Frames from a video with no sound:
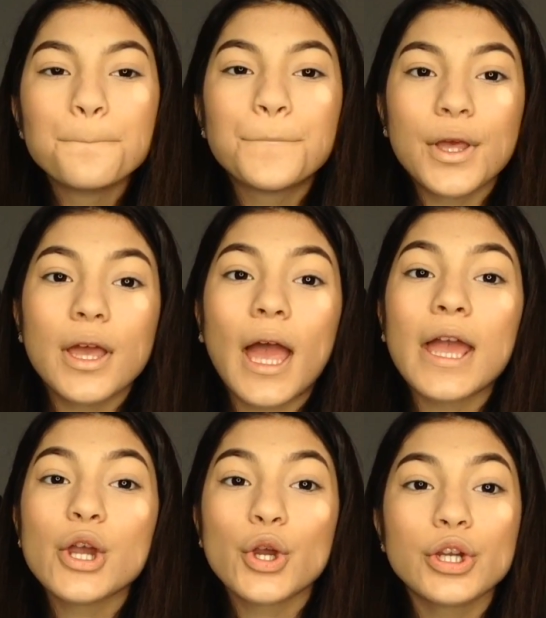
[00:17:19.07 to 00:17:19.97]
But
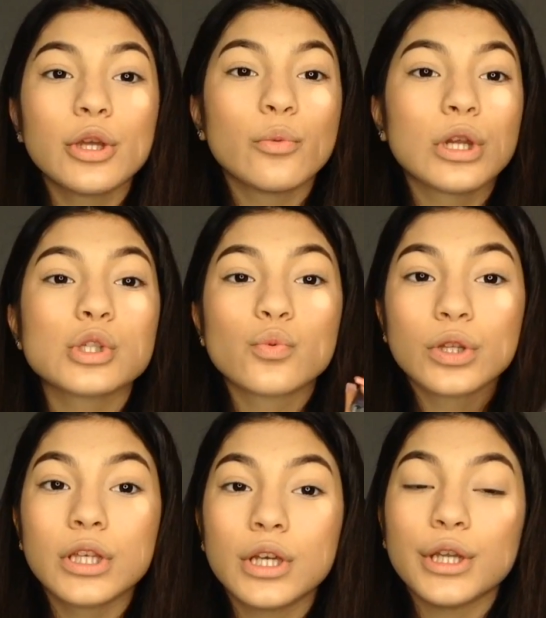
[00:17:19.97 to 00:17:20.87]
I heard it works
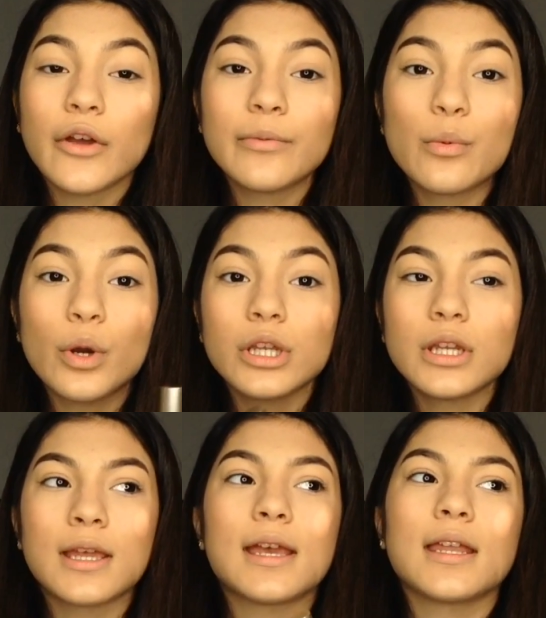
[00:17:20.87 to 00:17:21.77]
really good. I've been
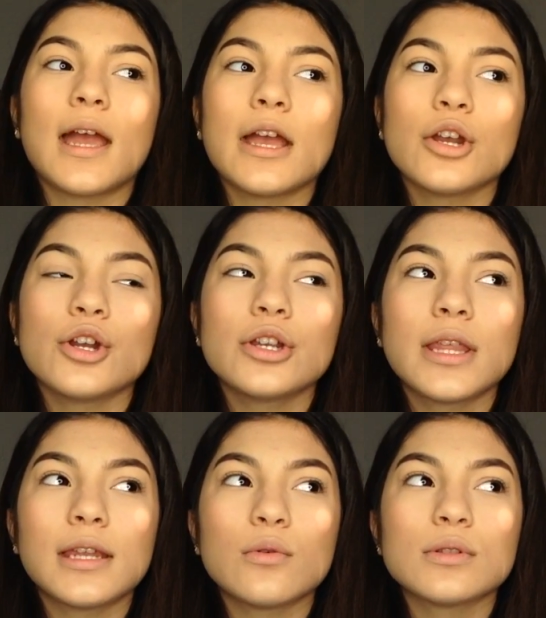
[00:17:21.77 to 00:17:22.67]
wanting to get it. I heard
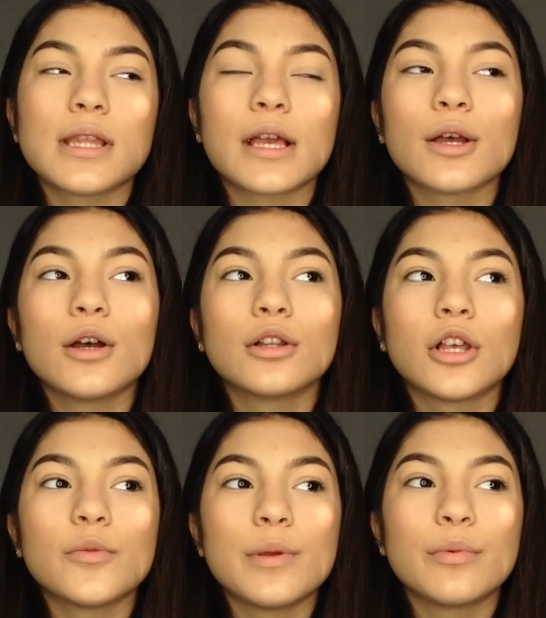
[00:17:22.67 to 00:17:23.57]
that it was like, a
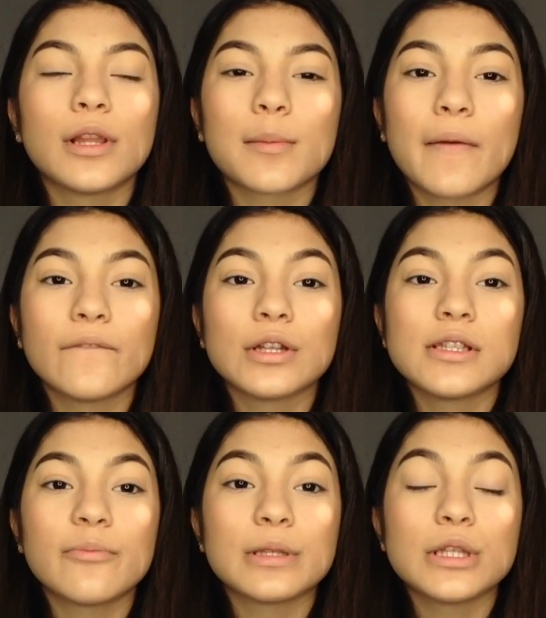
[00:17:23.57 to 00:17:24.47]
lot of people, like my
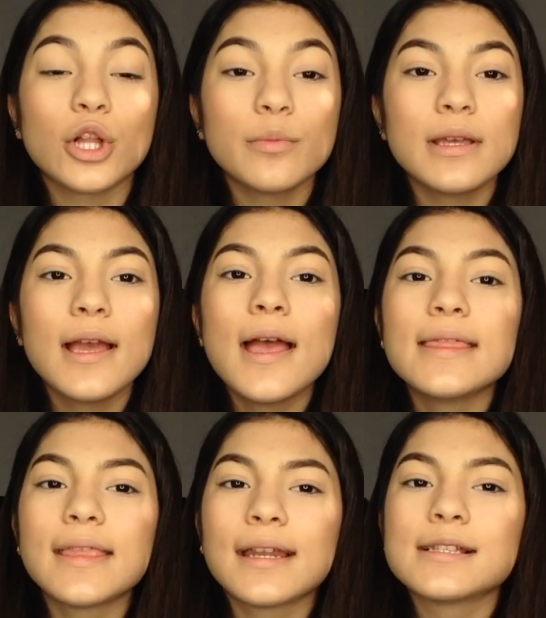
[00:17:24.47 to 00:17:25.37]
friends have been telling me
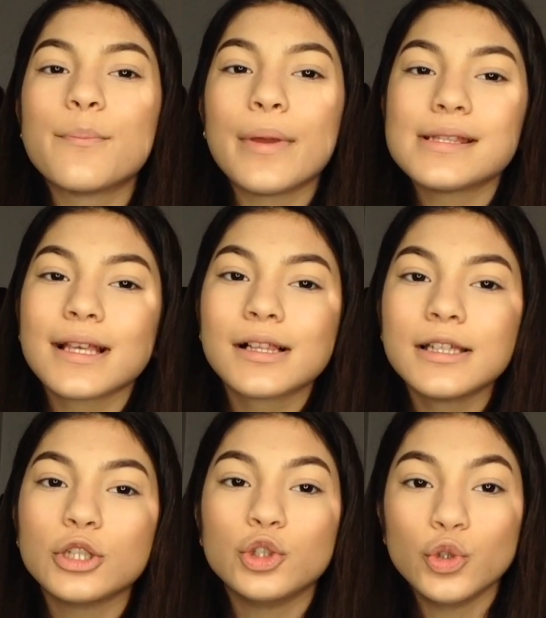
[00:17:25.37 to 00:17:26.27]
that it's
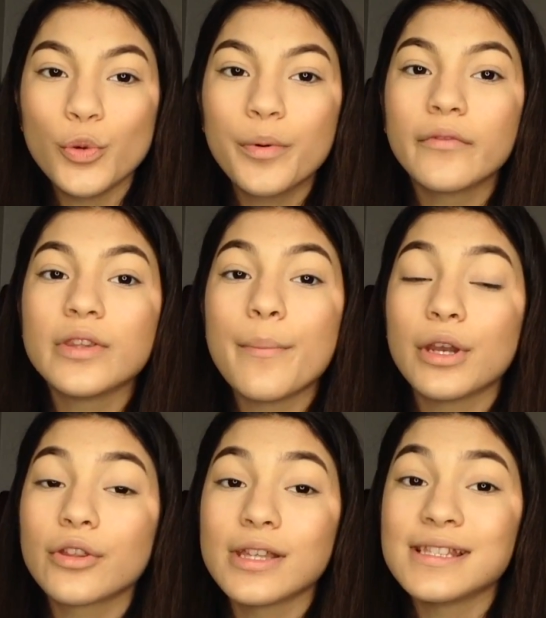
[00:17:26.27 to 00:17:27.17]
basically a dupe of the
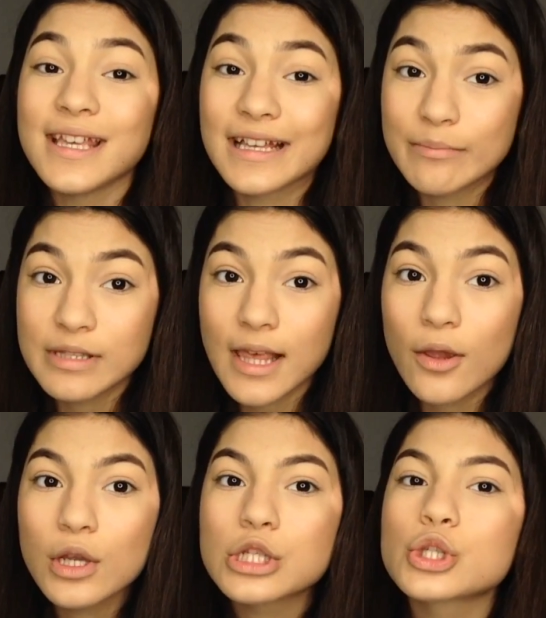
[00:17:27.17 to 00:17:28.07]
Better Than Sex
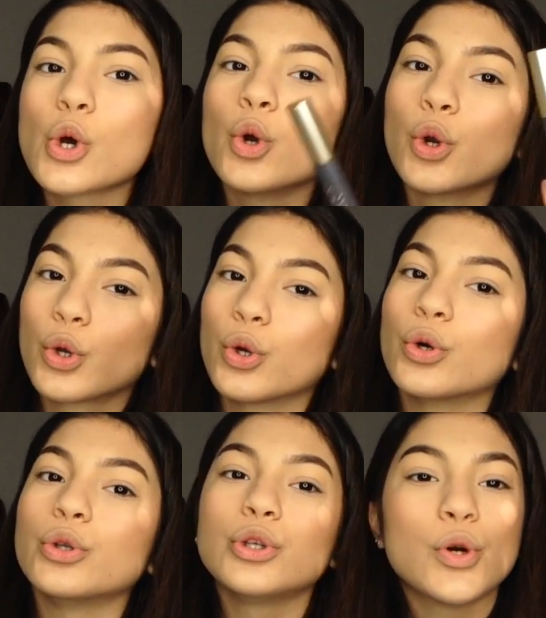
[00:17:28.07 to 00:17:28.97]
mascara. So
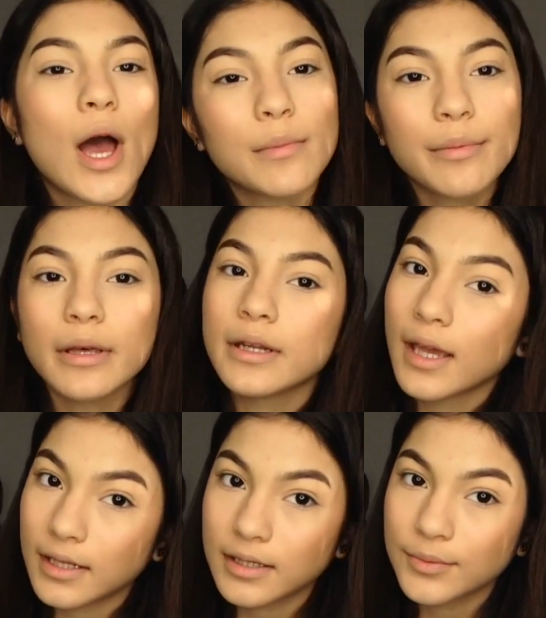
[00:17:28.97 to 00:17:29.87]
girl, you know I'm about to
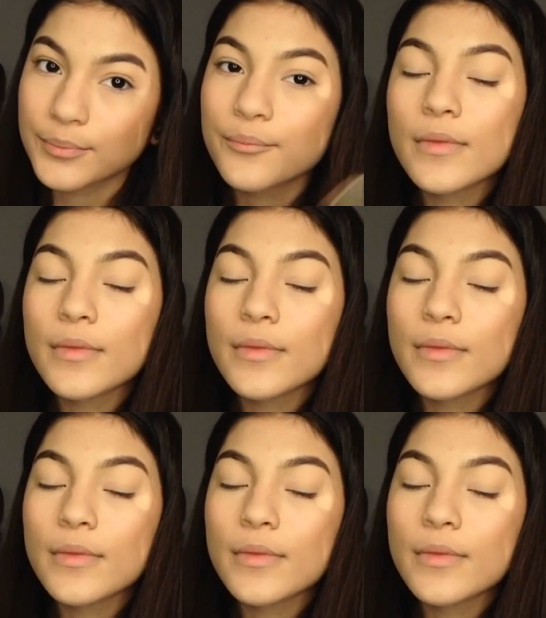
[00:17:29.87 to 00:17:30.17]
get it.